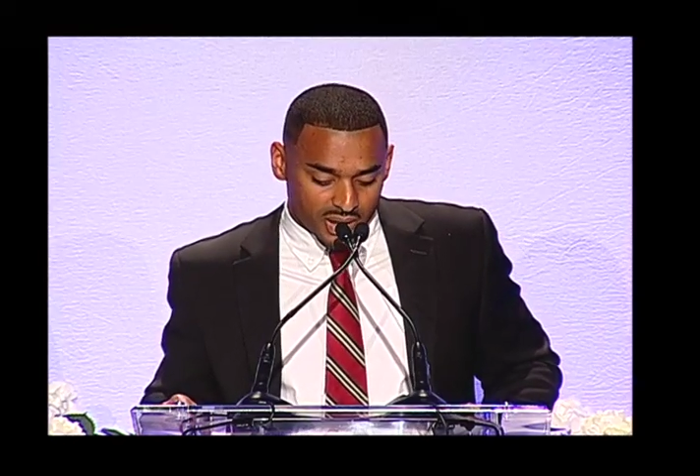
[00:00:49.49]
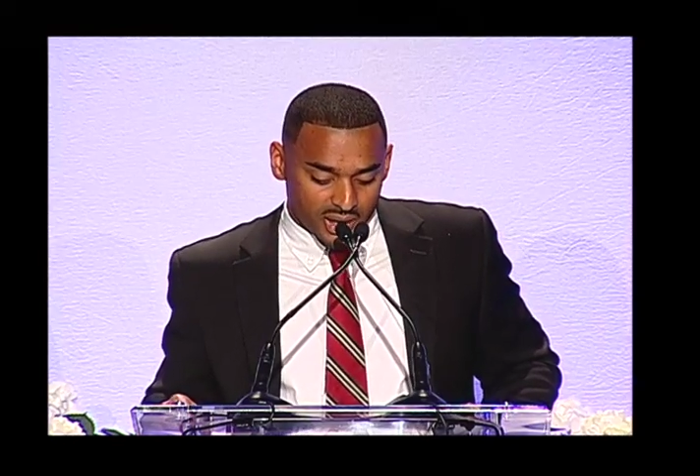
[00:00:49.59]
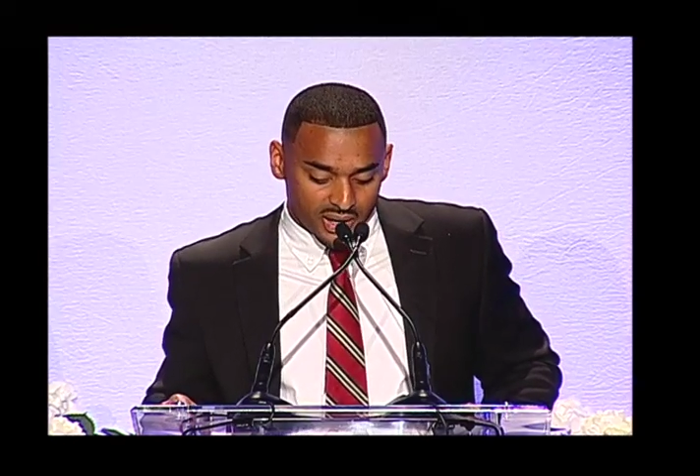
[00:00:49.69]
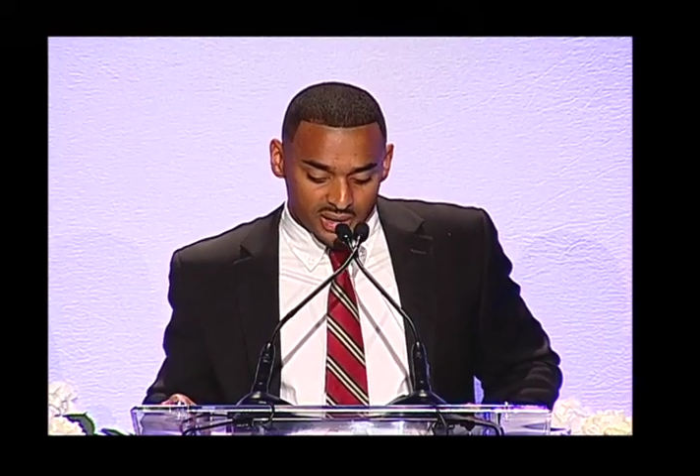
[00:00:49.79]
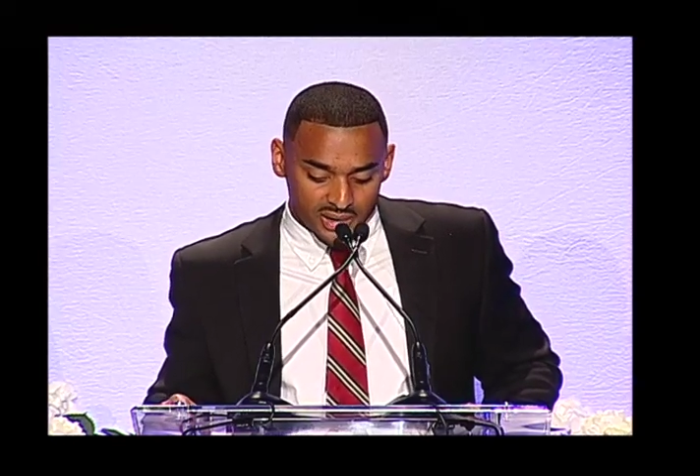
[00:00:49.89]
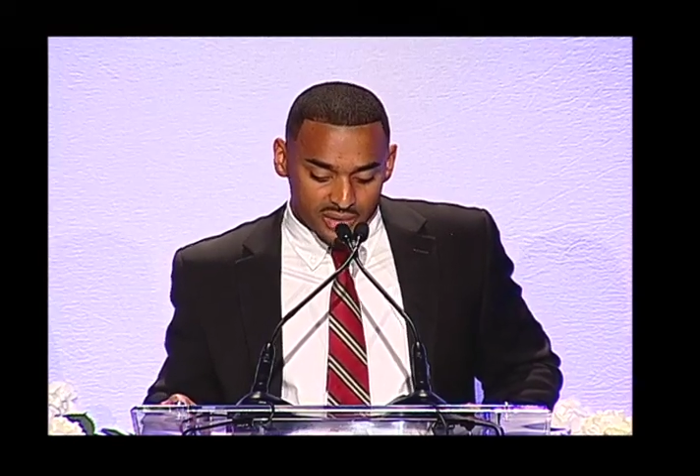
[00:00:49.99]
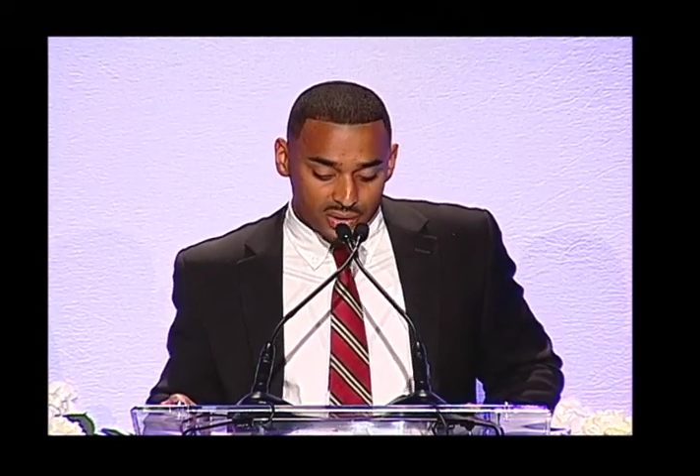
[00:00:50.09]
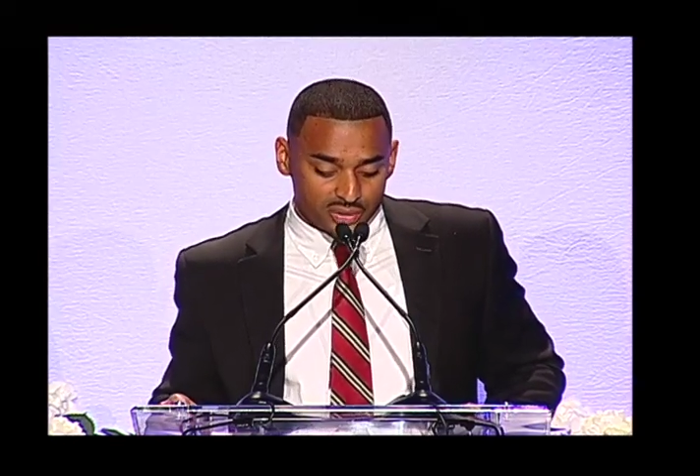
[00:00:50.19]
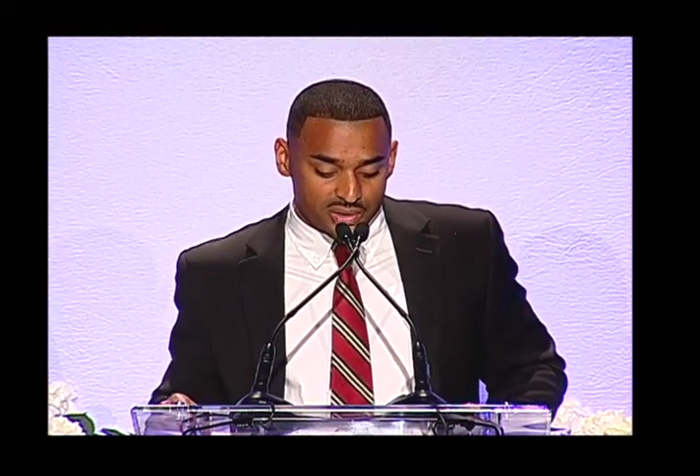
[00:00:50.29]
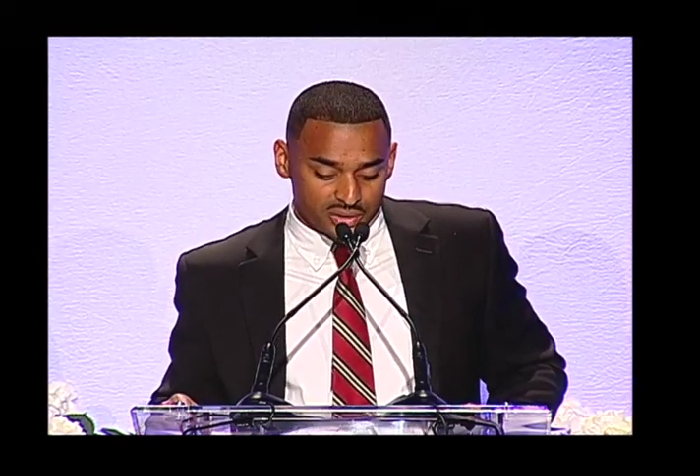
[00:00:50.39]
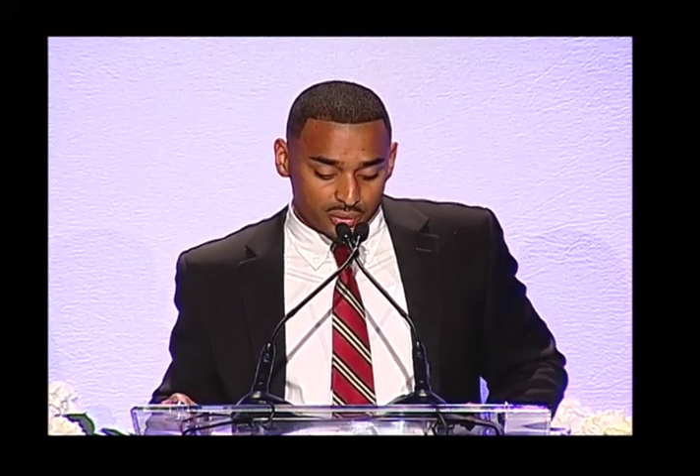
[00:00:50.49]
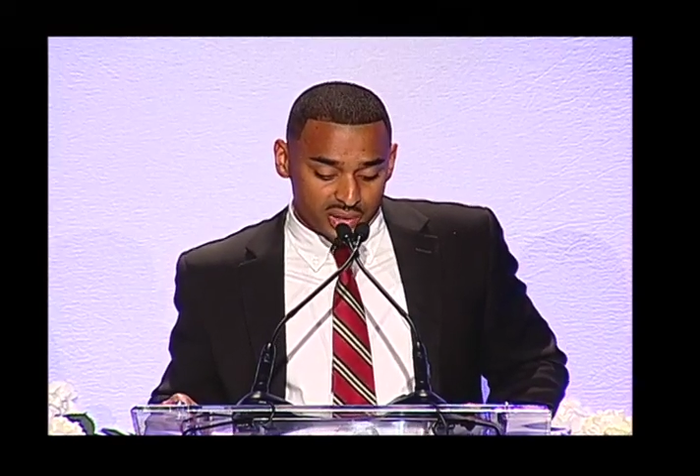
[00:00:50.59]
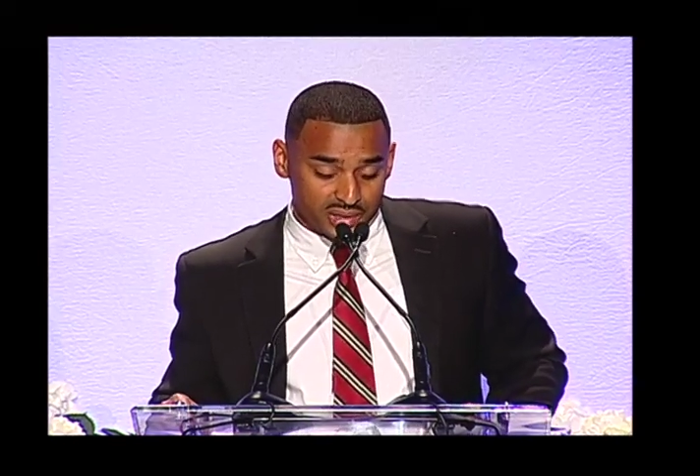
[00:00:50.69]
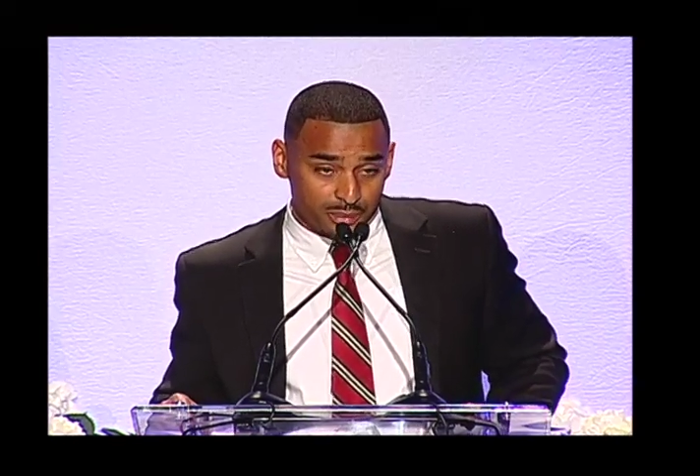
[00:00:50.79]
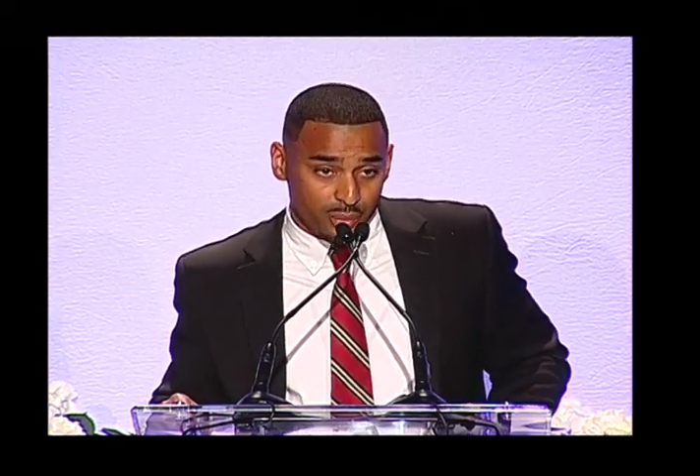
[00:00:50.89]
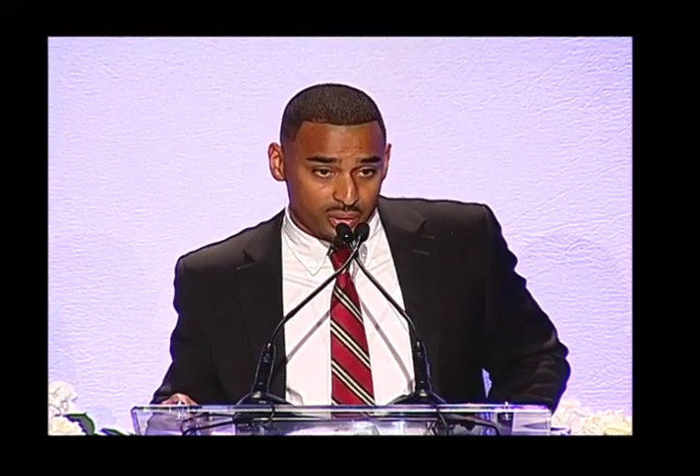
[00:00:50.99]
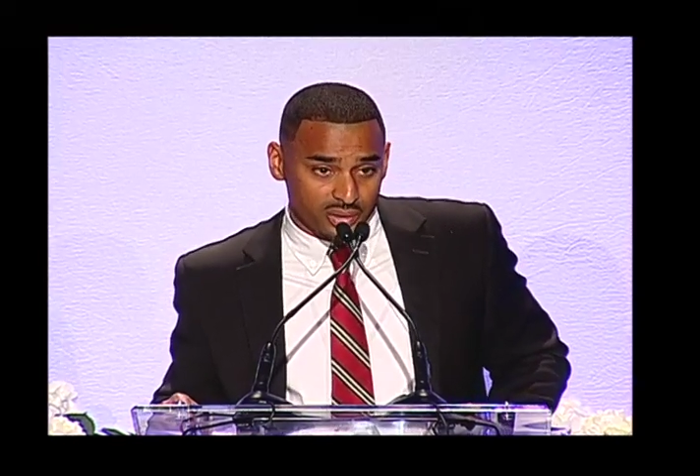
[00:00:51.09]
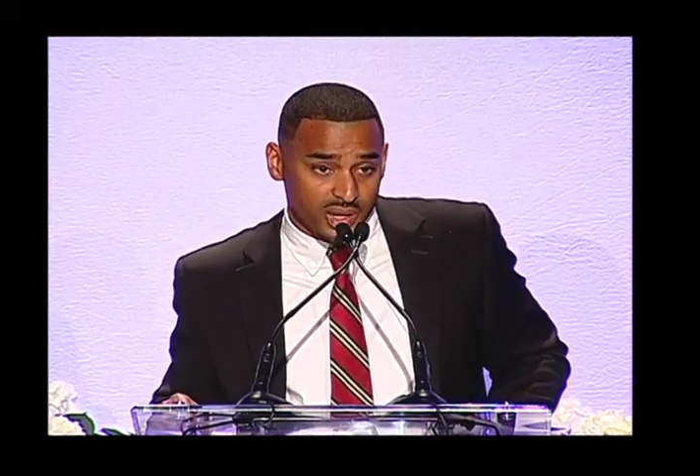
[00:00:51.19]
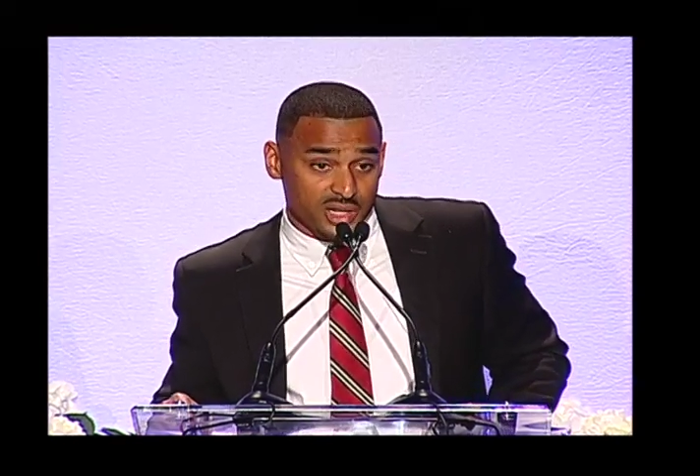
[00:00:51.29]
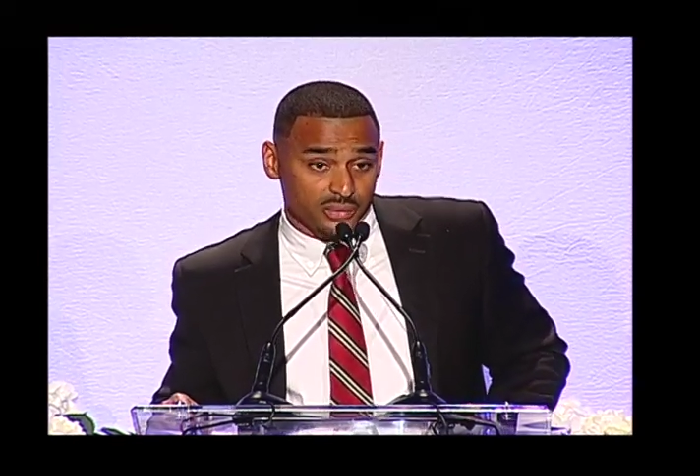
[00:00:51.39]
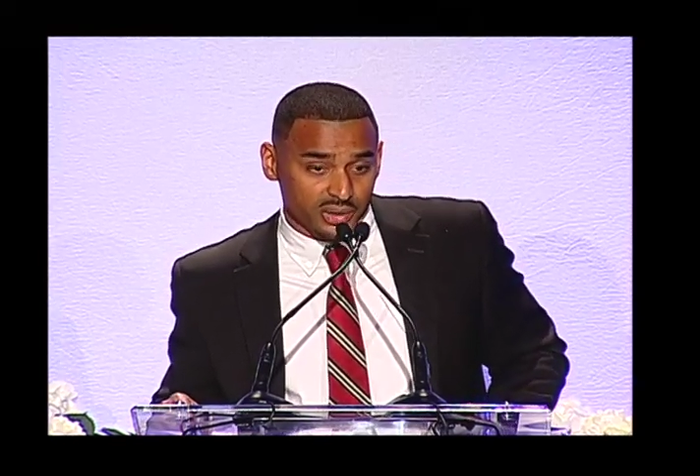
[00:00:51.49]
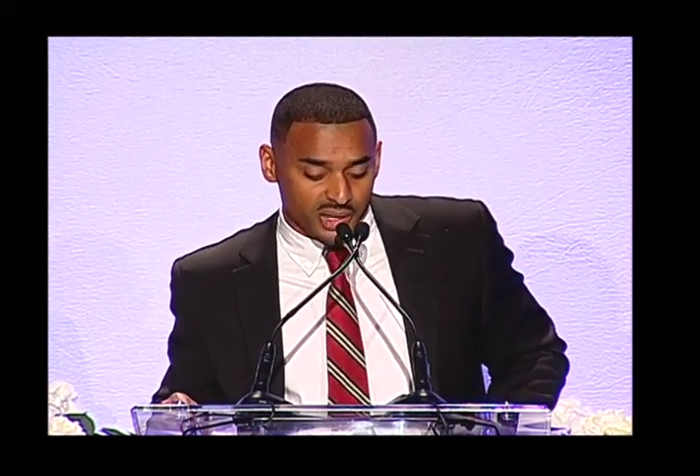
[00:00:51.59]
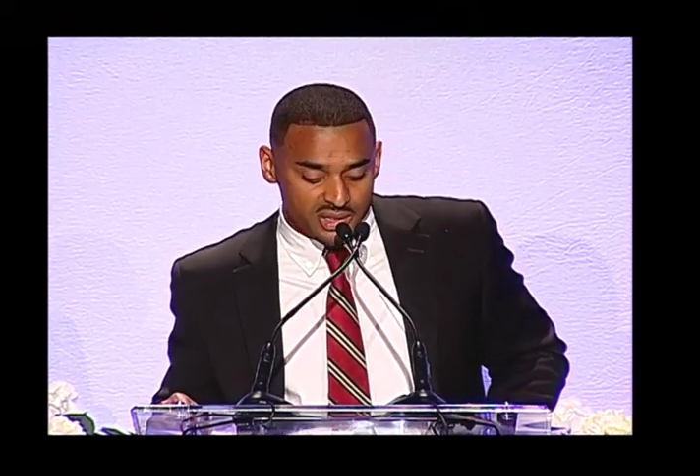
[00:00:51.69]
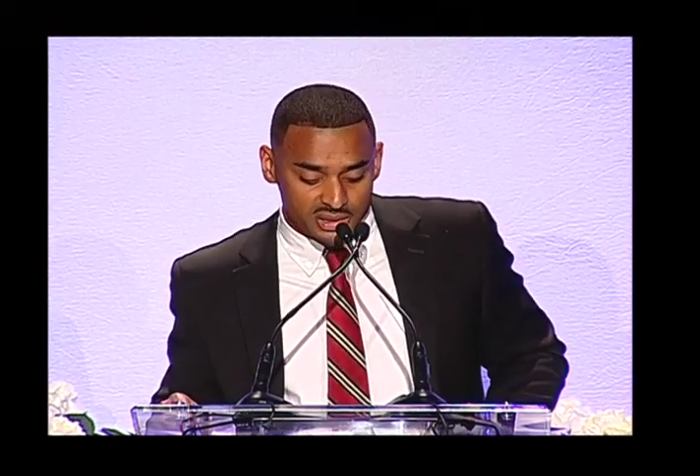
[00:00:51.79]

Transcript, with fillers: And I think this story is important as it relates